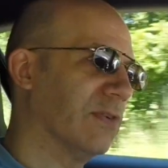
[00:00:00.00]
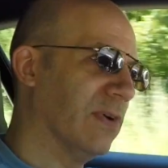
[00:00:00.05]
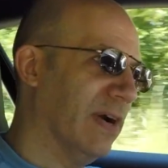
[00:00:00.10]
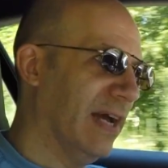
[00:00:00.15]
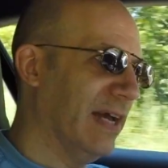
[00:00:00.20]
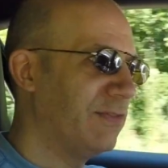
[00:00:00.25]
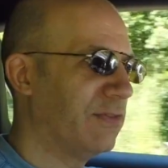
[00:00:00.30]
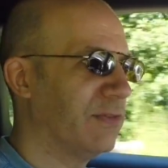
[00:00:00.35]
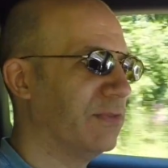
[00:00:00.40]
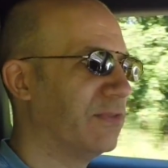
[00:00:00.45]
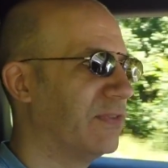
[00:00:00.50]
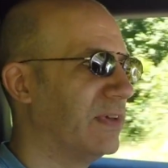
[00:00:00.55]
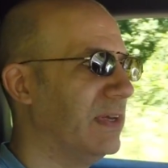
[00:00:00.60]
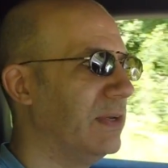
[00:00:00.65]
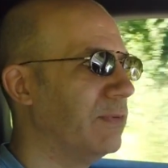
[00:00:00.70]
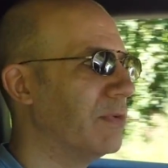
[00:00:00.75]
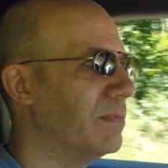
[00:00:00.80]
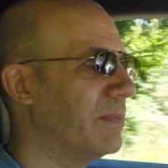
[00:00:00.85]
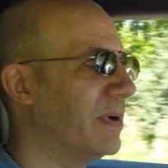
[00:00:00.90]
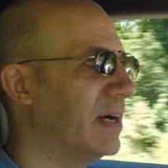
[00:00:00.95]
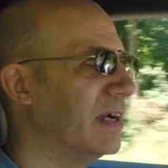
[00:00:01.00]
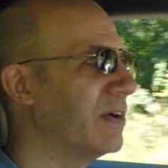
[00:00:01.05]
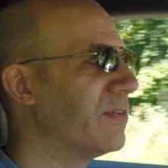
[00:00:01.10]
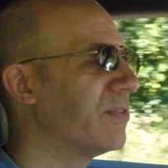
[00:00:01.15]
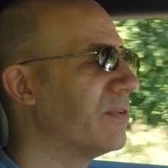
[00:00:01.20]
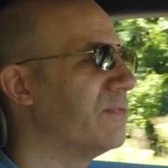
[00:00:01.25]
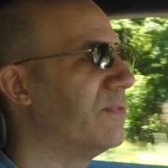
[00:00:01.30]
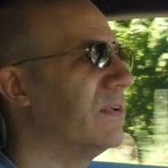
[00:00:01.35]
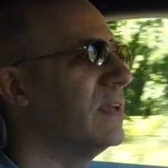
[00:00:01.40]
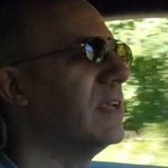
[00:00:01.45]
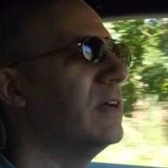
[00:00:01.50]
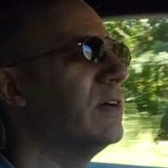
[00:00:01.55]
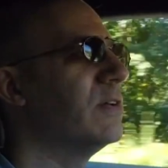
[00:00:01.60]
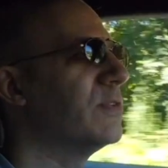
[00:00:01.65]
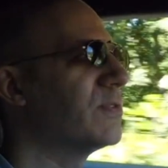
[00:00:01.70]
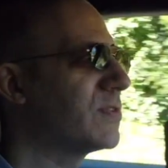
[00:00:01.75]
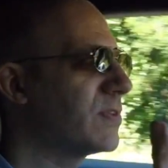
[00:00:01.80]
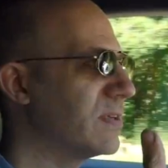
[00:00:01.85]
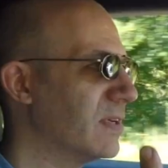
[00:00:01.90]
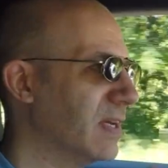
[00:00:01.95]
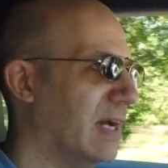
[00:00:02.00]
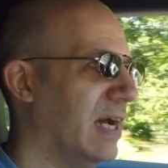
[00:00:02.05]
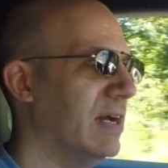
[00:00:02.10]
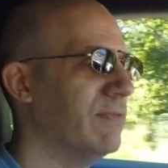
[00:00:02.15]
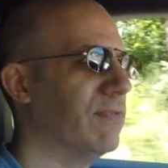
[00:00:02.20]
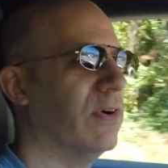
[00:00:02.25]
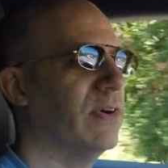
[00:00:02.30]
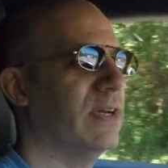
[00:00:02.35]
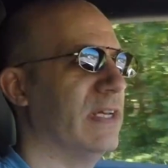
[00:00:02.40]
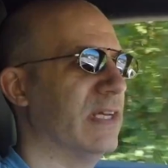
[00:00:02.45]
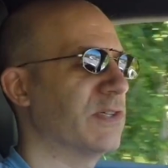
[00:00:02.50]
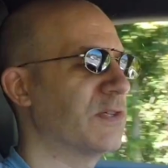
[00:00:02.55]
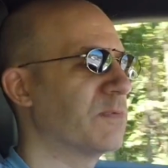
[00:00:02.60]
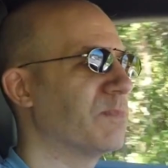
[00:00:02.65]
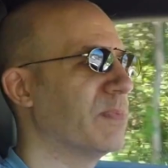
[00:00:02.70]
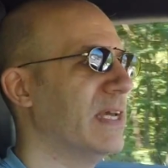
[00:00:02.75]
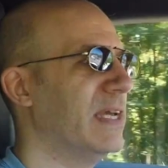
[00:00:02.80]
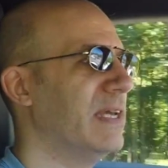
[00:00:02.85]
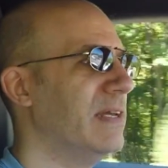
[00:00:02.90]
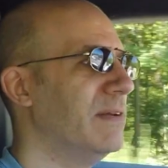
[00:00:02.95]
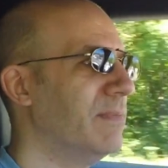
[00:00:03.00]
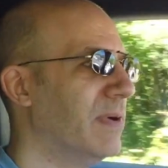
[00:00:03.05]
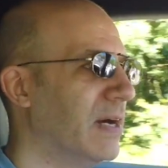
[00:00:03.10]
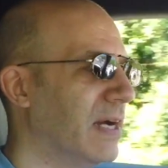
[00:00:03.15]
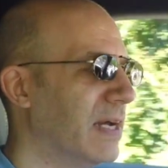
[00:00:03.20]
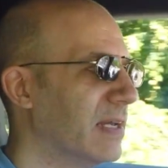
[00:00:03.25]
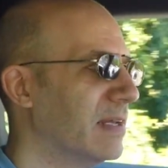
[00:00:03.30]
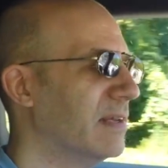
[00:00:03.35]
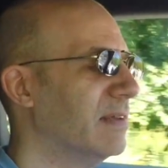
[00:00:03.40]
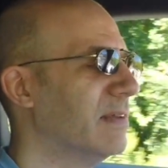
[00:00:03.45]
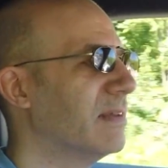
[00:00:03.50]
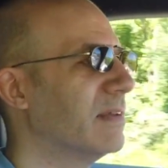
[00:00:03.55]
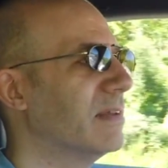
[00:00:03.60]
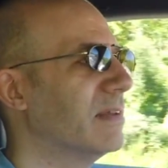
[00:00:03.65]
as you've seen with my other videos, I've already explained my